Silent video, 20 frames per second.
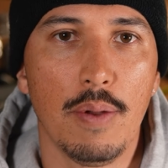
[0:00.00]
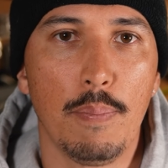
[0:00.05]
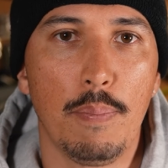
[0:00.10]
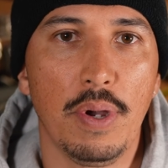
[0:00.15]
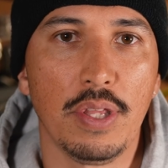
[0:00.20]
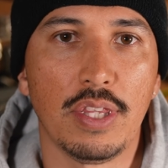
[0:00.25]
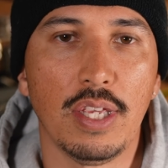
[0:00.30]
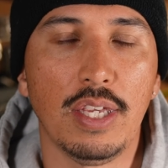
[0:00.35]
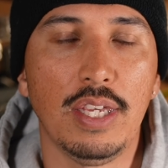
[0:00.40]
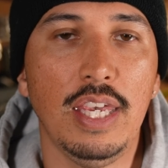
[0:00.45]

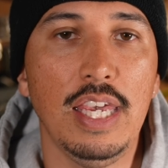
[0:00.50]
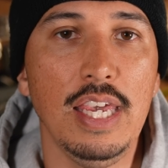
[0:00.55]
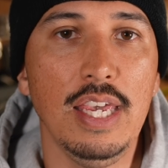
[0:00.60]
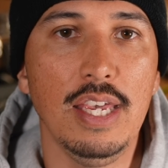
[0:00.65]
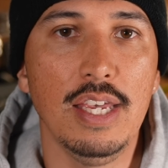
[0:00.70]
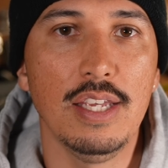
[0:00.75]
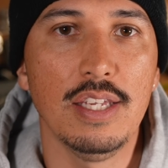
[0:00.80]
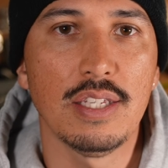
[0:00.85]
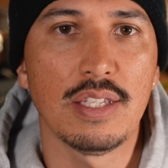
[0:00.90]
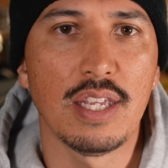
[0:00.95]
But the
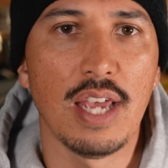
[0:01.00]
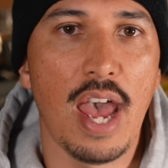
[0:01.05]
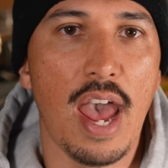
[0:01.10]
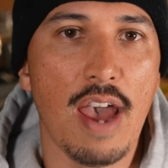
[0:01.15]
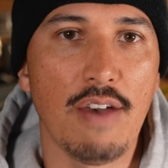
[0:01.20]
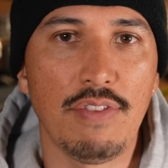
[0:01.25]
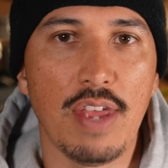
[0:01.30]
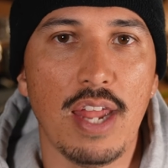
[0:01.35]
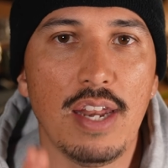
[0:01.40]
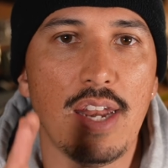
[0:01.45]
key is to
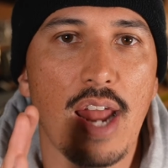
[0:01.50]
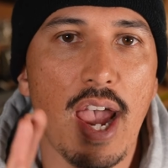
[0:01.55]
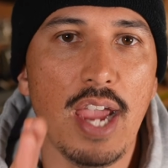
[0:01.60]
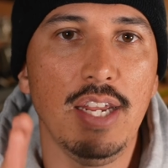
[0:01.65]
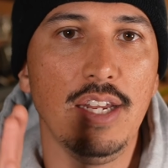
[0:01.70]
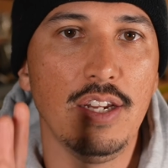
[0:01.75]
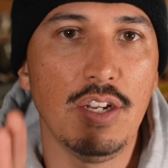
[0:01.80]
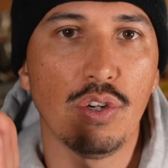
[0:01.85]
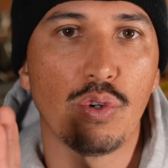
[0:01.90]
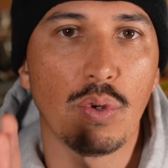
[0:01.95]
have that
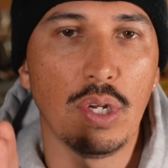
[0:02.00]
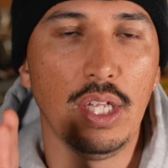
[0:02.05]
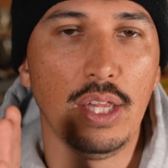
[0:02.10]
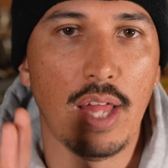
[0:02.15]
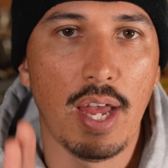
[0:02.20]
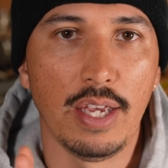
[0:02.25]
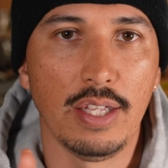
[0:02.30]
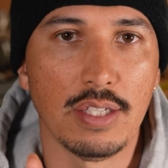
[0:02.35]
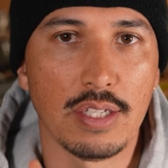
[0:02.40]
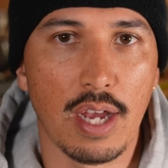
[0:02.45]
90-degree
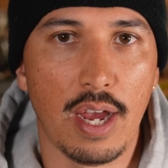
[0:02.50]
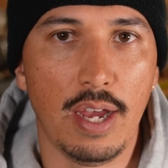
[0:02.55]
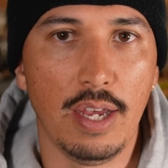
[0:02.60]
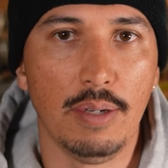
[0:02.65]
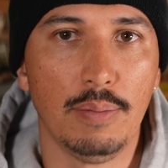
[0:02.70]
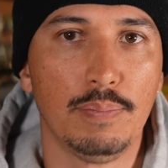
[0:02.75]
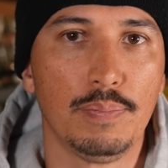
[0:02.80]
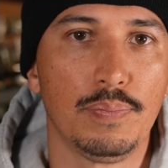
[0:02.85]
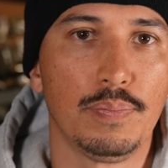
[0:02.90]
line tie.